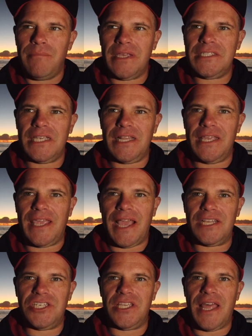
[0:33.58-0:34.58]
Basically
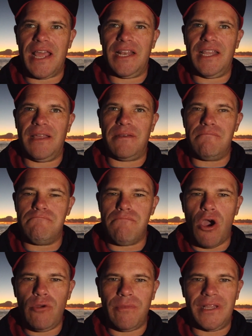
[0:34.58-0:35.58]
catching that
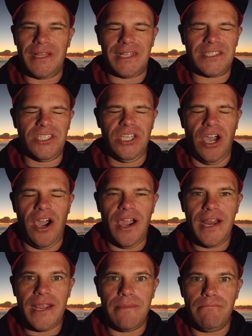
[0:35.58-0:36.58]
moment, that
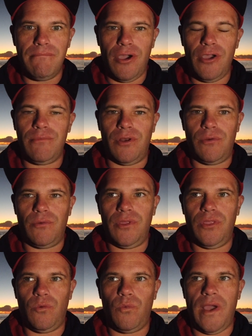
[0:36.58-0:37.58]
tiny moment
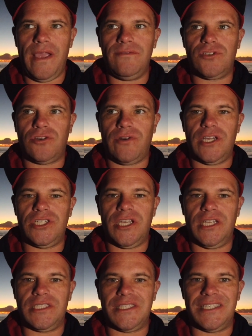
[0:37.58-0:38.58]
when the waves crash
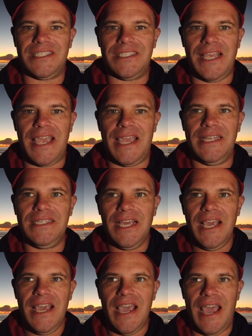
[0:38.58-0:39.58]
against the sand
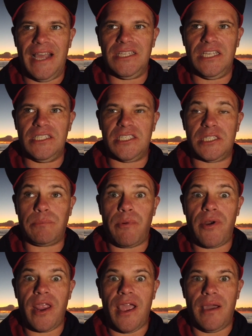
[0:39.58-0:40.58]
and then
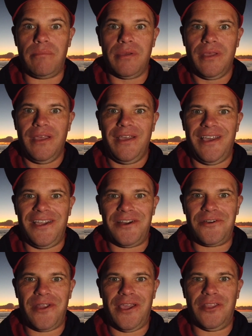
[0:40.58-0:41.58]
spring up
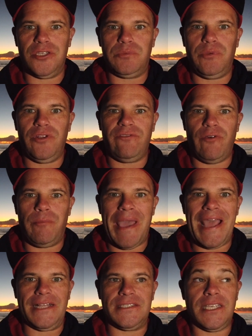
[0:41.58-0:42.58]
and create those beautiful
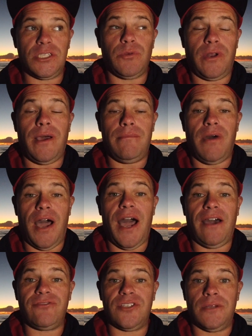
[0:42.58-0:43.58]
patterns. That's what I'm
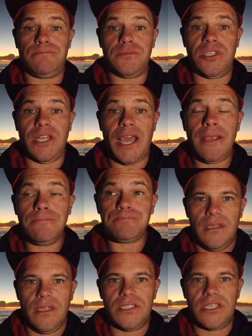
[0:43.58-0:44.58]
after today.
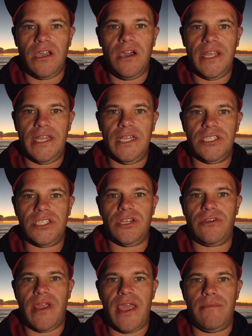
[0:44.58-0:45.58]
There's a guy on
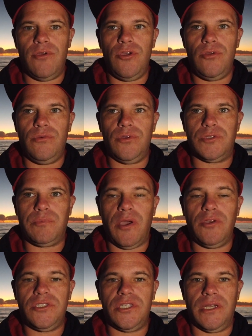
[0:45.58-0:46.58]
Instagram who was
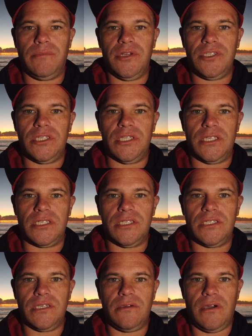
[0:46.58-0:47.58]
posting a bunch of this,
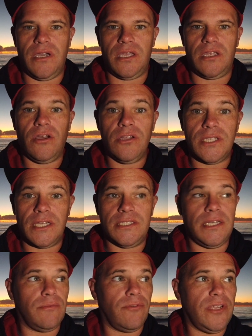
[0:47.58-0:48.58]
and so I
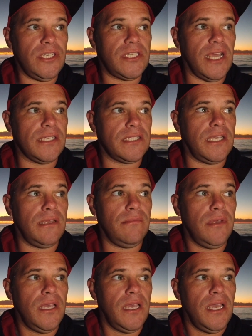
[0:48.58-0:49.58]
contacted him, reached out to him,
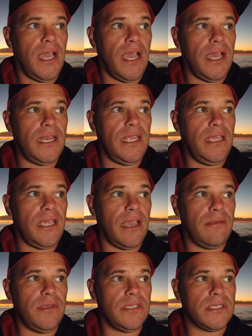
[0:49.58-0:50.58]
and he
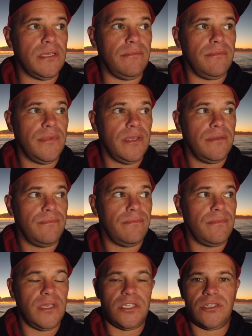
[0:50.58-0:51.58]
gave me some
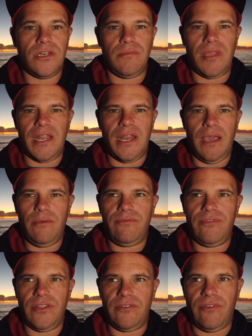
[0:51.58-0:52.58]
extremely
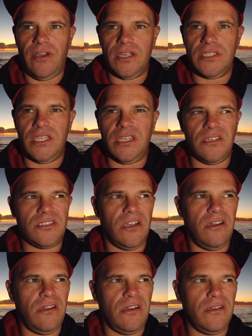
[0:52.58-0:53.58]
unhelpful advice. He goes,
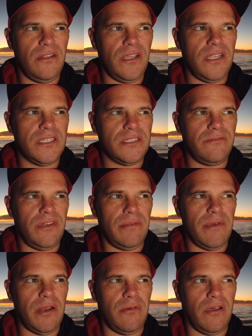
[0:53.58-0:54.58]
oh, look, it doesn't really
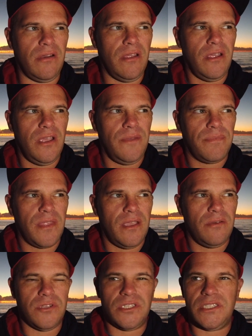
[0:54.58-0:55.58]
matter what
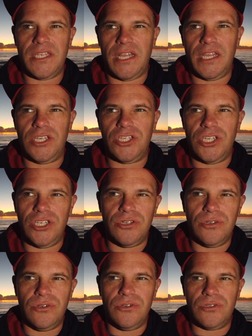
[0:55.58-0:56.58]
settings you
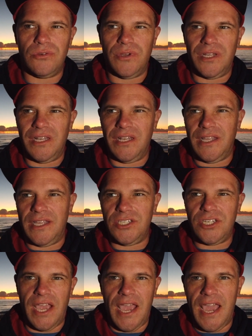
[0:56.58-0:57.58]
use or what
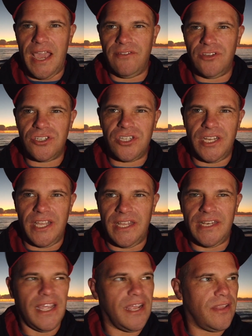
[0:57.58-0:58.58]
lens you have, you just got to
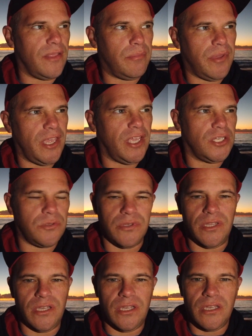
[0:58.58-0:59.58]
get down to the beach
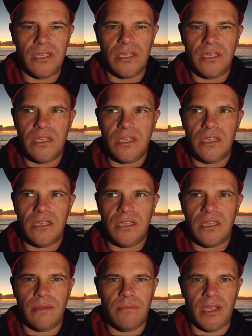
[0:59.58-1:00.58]
when the...
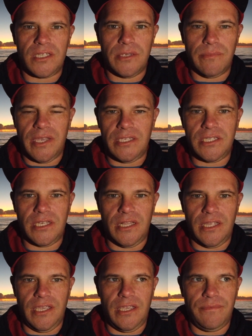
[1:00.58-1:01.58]
I'm like, so
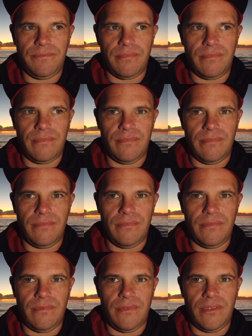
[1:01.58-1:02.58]
basically,
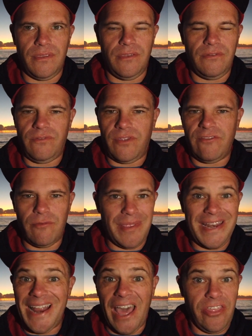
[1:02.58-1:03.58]
you've given
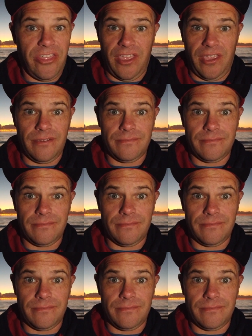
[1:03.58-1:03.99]
me nothing.